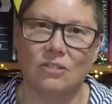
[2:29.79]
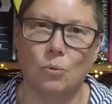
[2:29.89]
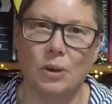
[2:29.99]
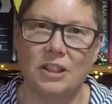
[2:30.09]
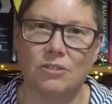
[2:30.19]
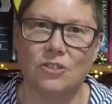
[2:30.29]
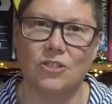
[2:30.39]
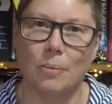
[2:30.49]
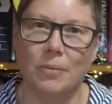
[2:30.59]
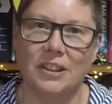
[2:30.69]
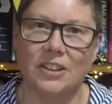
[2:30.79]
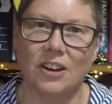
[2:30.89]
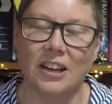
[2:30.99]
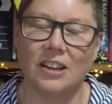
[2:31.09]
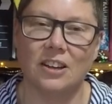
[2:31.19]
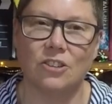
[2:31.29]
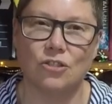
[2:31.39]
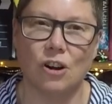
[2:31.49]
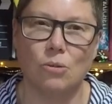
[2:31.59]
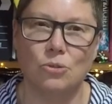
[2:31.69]
the weather is something that I can
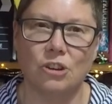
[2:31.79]
control,